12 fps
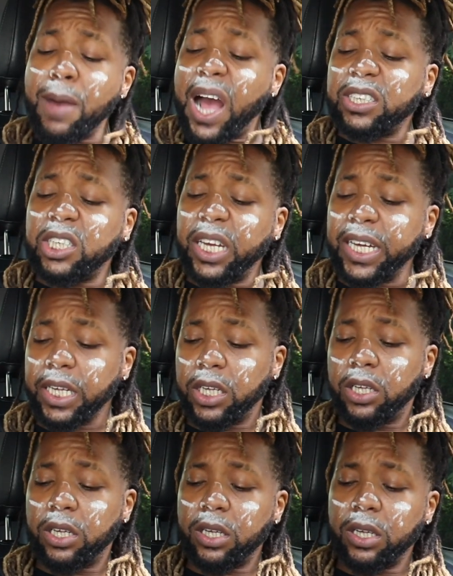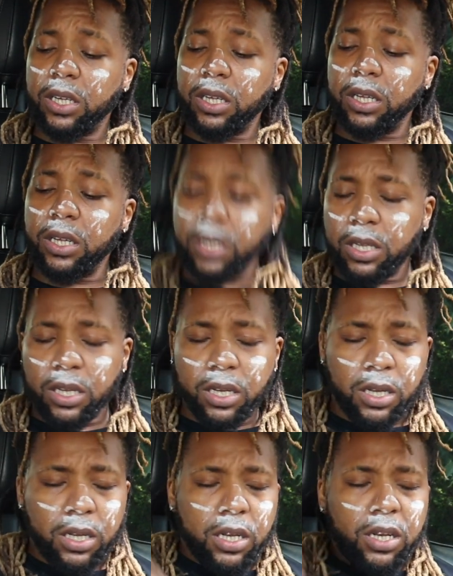my shit.
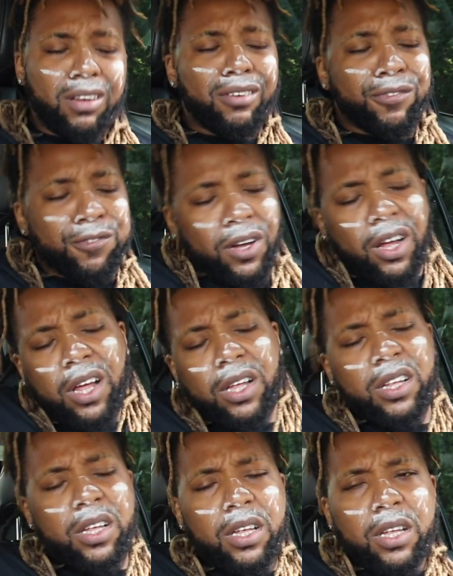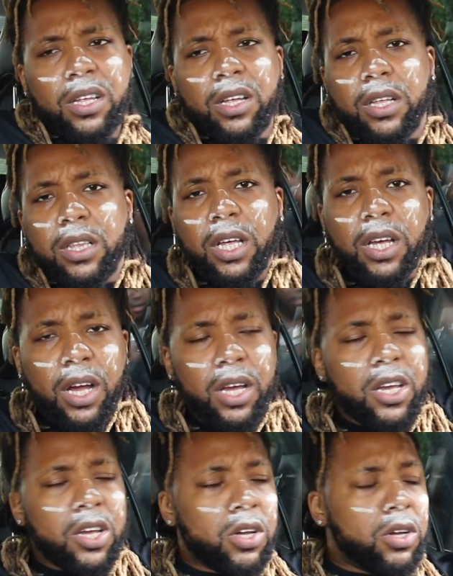The fuck? Think I
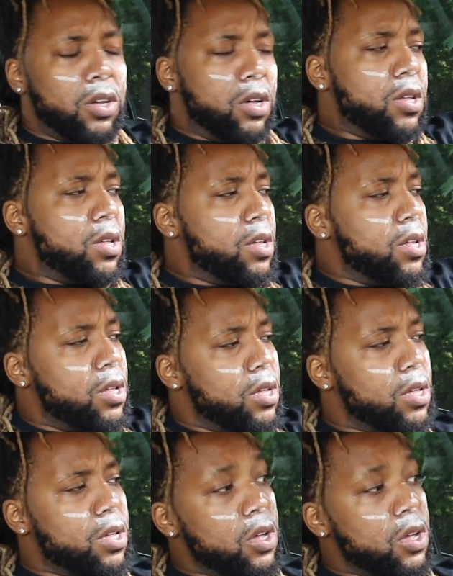am. Get off this